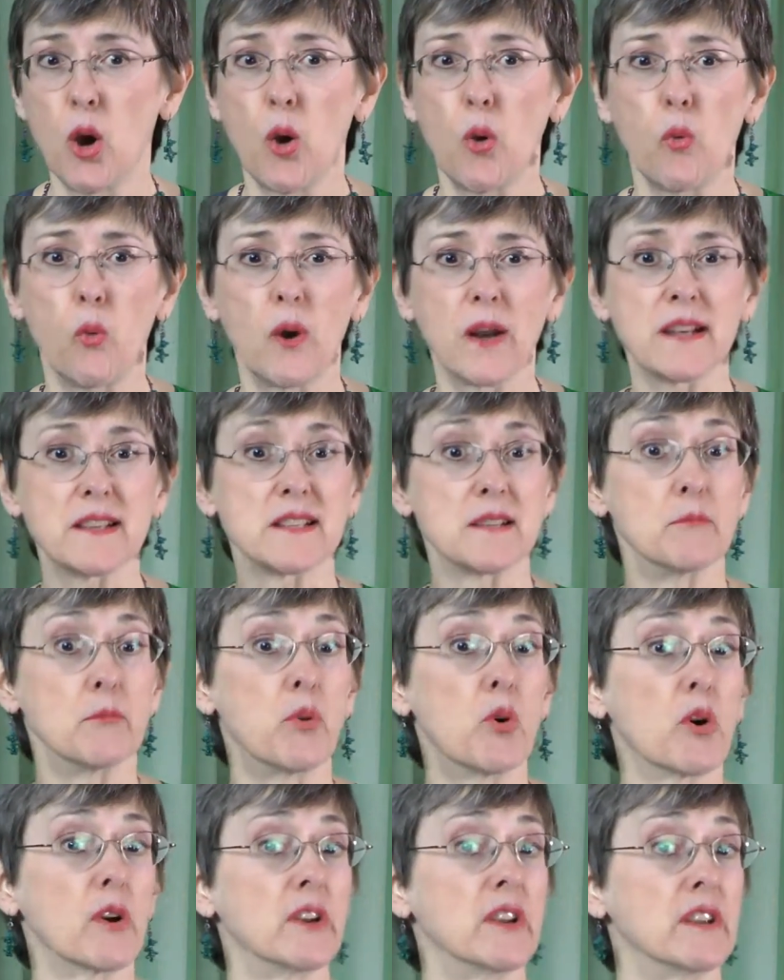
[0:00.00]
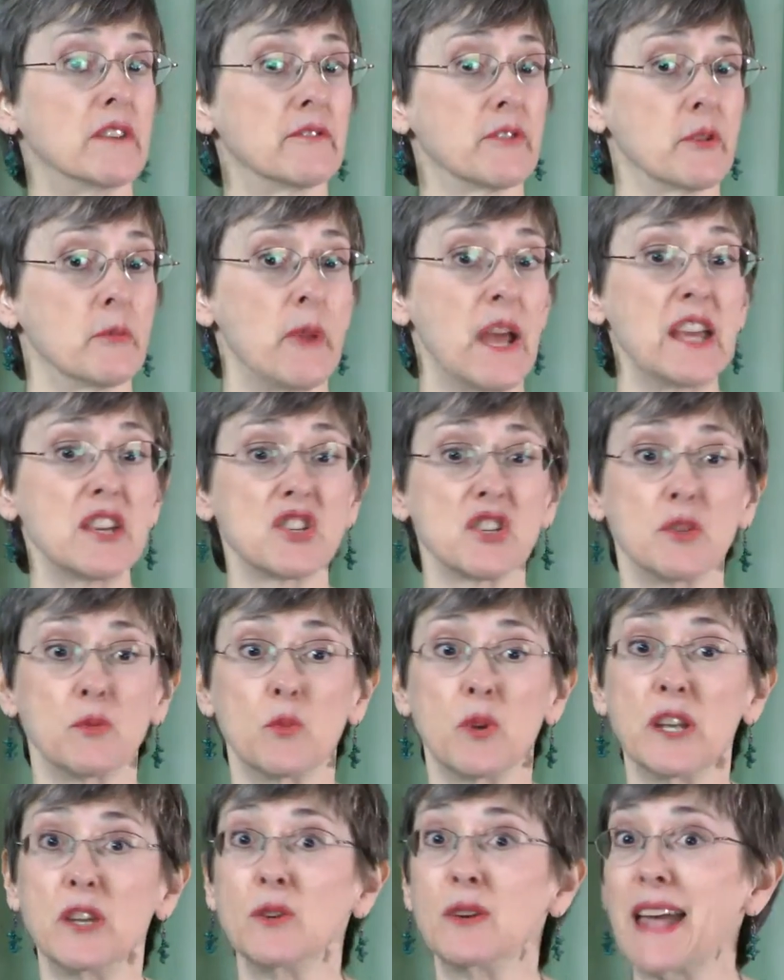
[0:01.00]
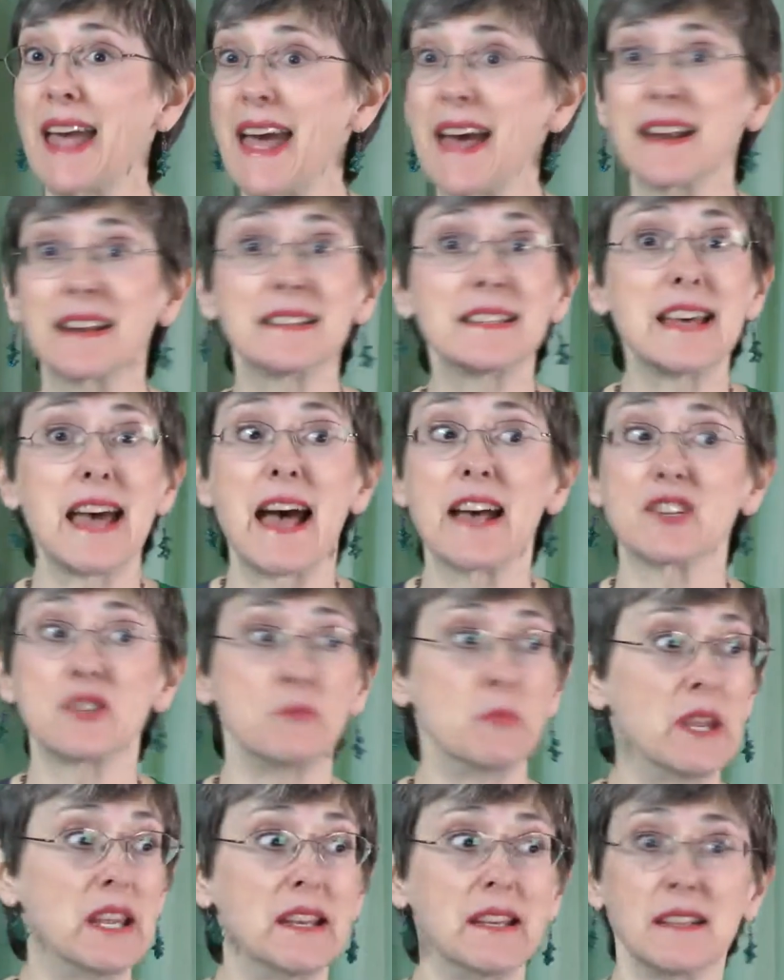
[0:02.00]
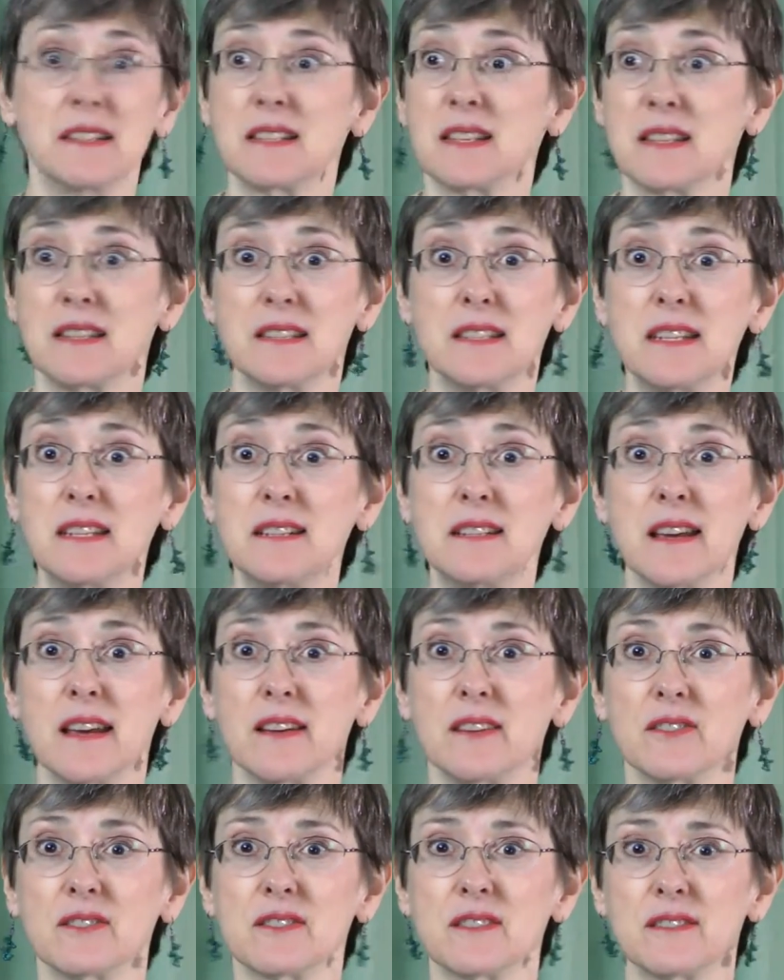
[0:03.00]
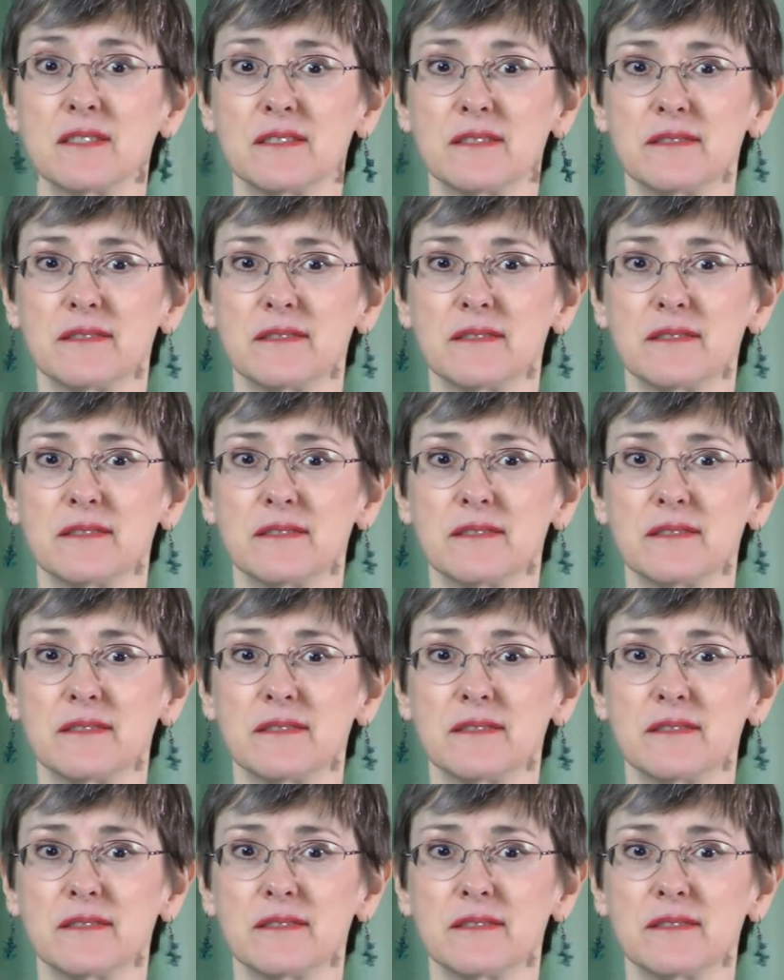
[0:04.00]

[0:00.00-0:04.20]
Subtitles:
What is important information when you can't attach meaning to the details?